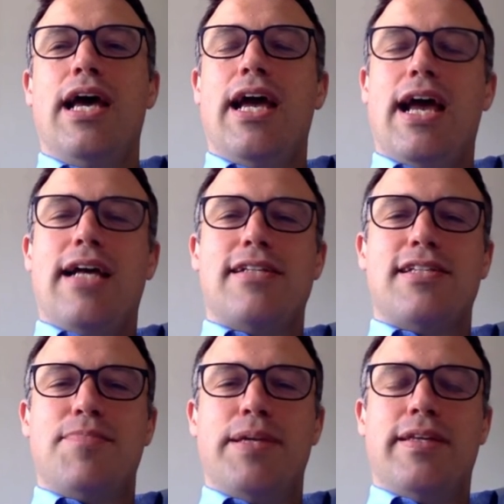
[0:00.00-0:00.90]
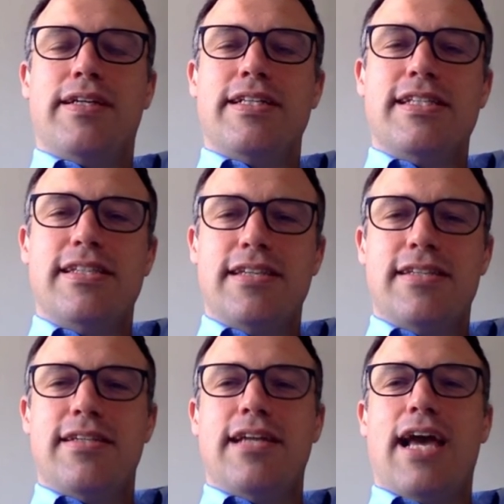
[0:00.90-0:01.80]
It has to be the consistent